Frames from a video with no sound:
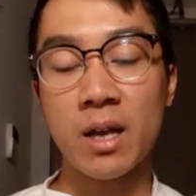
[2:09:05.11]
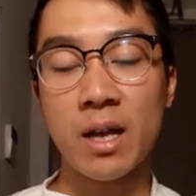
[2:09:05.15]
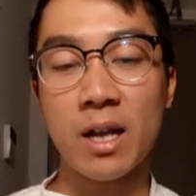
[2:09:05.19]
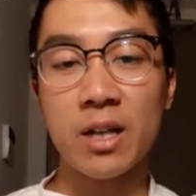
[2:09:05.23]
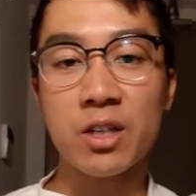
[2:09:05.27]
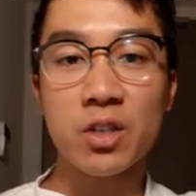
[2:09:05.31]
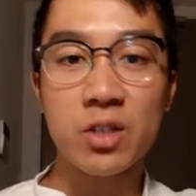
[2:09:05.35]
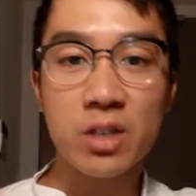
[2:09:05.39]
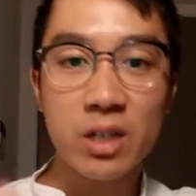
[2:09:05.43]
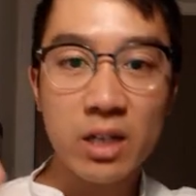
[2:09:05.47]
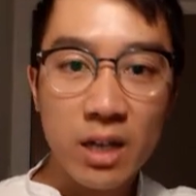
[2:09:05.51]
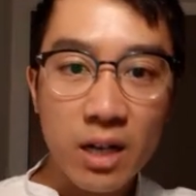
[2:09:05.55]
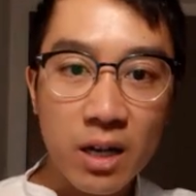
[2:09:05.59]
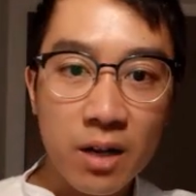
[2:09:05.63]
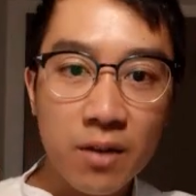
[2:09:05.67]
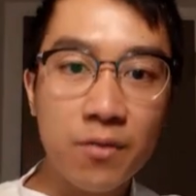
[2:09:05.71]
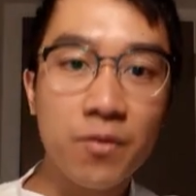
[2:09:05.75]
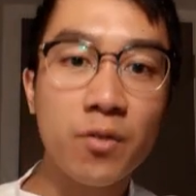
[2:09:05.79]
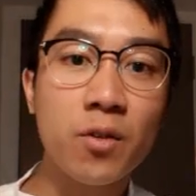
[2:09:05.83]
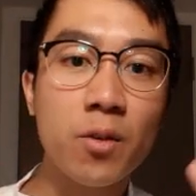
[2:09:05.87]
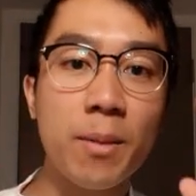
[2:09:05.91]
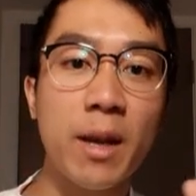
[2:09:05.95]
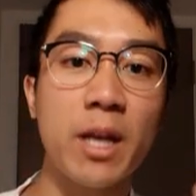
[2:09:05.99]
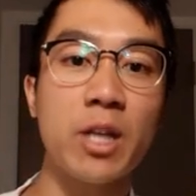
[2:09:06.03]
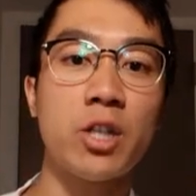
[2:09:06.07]
It's just an
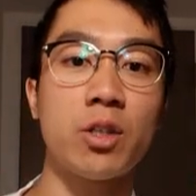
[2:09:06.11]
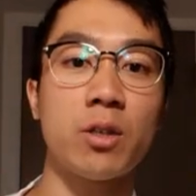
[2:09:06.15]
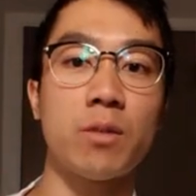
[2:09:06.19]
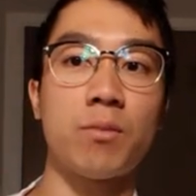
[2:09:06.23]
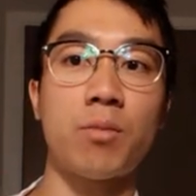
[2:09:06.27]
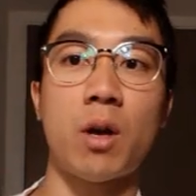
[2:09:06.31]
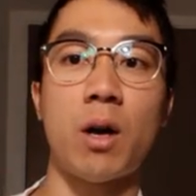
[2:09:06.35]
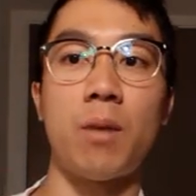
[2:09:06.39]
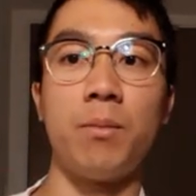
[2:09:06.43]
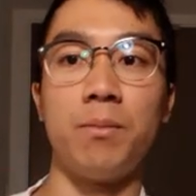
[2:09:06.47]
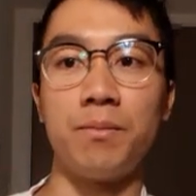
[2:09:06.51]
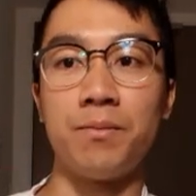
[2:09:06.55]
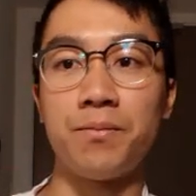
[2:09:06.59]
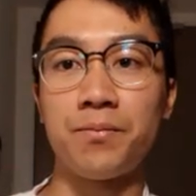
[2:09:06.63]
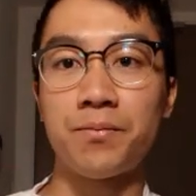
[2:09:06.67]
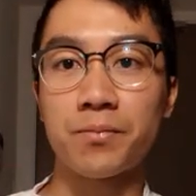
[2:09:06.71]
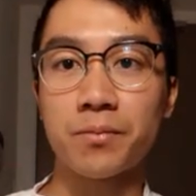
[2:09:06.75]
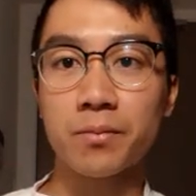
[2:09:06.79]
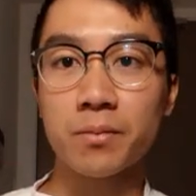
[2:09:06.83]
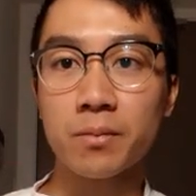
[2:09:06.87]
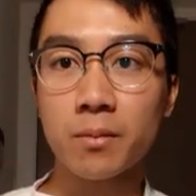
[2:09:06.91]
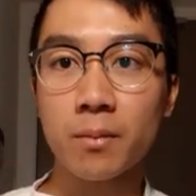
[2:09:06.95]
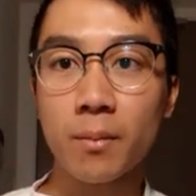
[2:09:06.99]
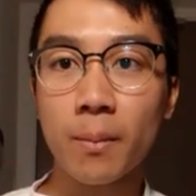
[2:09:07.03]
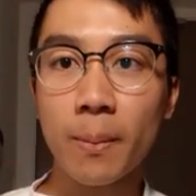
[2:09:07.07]
information problem.
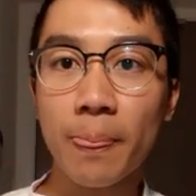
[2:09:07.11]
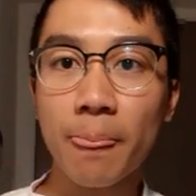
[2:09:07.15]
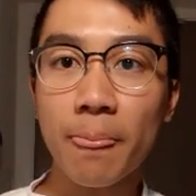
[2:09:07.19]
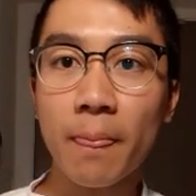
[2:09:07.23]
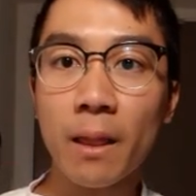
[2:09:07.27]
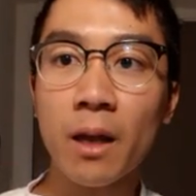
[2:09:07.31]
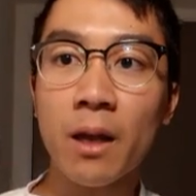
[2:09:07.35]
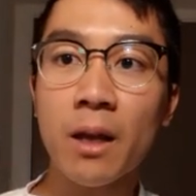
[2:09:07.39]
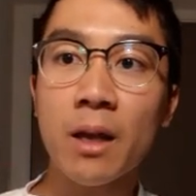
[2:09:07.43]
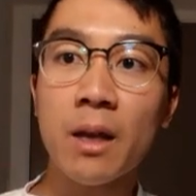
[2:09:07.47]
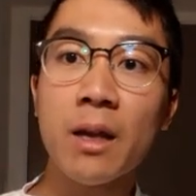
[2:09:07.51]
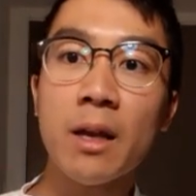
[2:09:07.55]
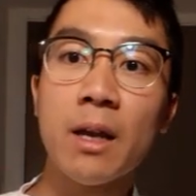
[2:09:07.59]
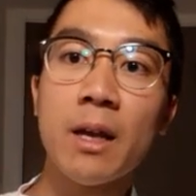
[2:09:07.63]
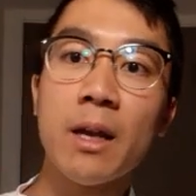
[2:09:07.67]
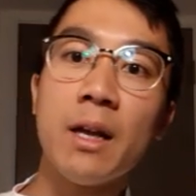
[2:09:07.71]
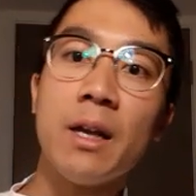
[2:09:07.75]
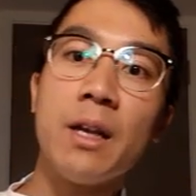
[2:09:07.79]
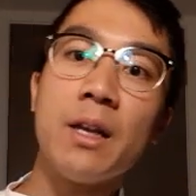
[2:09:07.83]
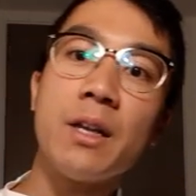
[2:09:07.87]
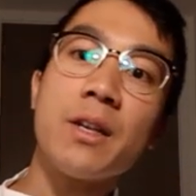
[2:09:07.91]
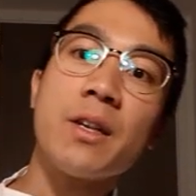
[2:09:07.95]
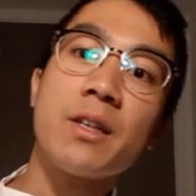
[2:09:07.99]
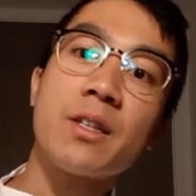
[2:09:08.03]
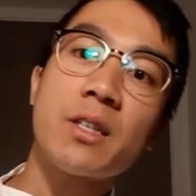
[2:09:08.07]

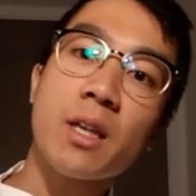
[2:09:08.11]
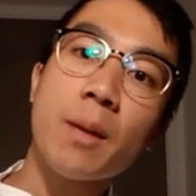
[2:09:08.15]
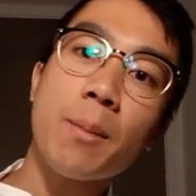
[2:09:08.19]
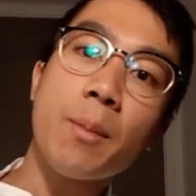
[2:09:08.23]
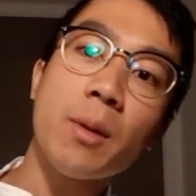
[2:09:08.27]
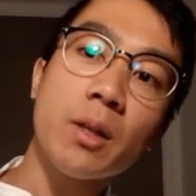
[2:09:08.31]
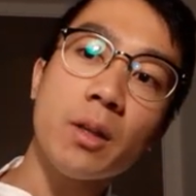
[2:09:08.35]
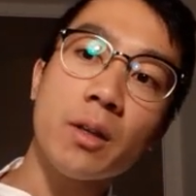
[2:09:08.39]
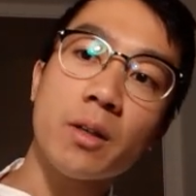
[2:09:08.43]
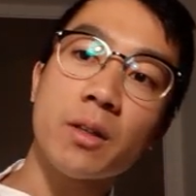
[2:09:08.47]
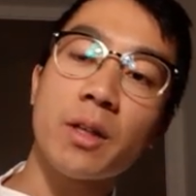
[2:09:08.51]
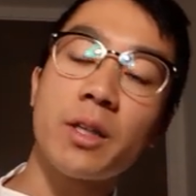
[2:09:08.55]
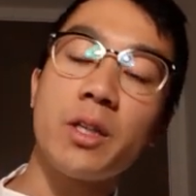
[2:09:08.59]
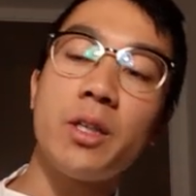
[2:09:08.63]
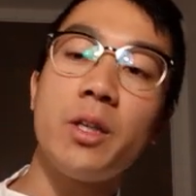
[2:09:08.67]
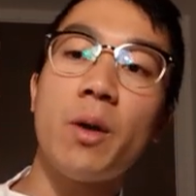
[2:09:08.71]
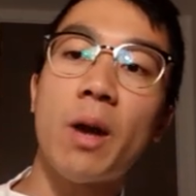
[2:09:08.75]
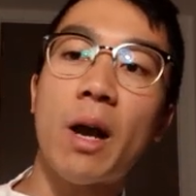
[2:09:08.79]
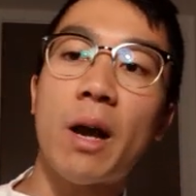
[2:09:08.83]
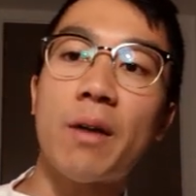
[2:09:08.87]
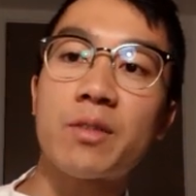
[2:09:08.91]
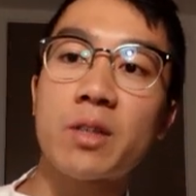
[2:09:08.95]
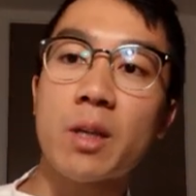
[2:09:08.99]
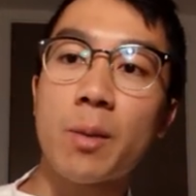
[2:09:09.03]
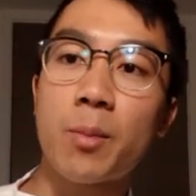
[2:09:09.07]
Similarly,
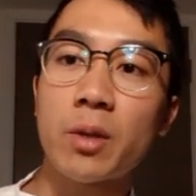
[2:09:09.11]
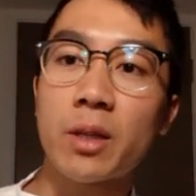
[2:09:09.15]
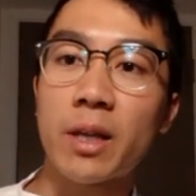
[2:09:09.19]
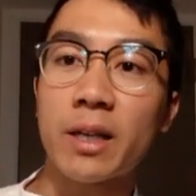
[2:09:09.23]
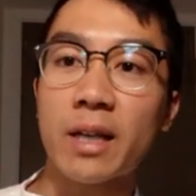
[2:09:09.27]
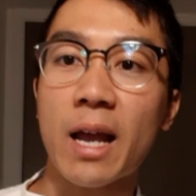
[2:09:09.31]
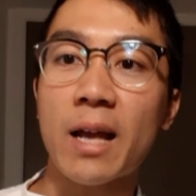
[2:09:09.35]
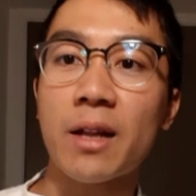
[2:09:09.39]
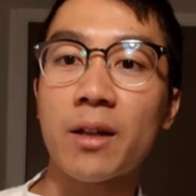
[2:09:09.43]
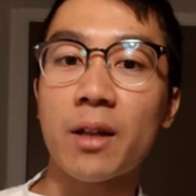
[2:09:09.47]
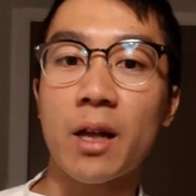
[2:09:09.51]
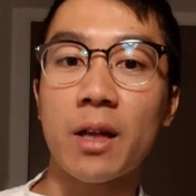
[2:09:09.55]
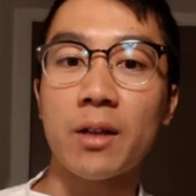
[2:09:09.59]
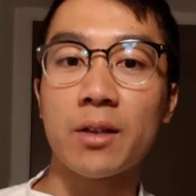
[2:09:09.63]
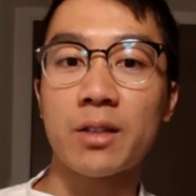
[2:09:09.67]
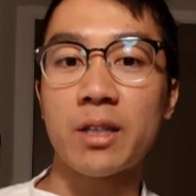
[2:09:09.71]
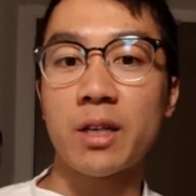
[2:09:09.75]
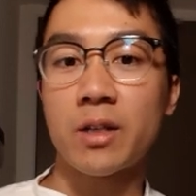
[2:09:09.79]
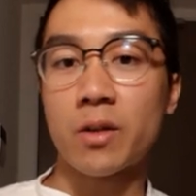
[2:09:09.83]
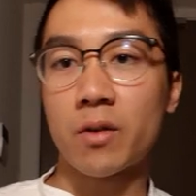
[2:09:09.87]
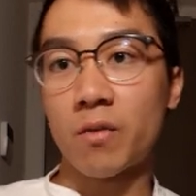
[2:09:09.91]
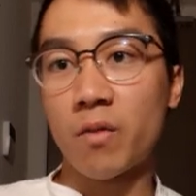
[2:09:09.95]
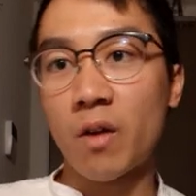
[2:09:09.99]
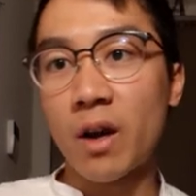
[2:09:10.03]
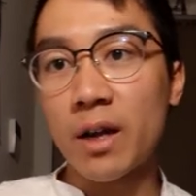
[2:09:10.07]
you have someone like
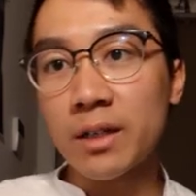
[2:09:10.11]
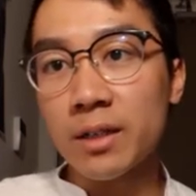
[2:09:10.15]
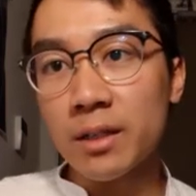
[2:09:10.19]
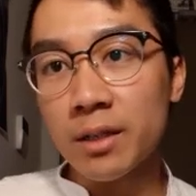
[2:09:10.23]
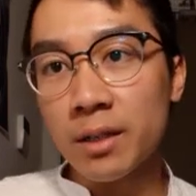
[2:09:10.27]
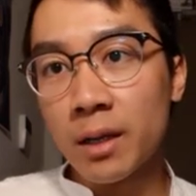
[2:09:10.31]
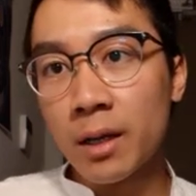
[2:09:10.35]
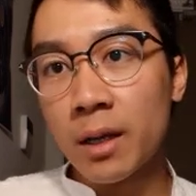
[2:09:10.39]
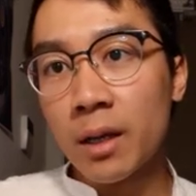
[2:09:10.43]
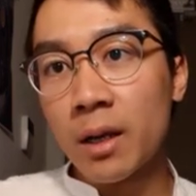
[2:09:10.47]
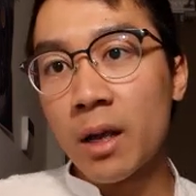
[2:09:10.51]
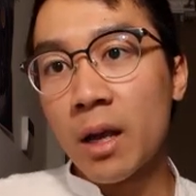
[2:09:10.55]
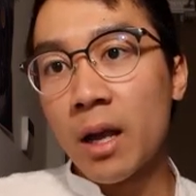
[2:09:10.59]
Alexander Wendt,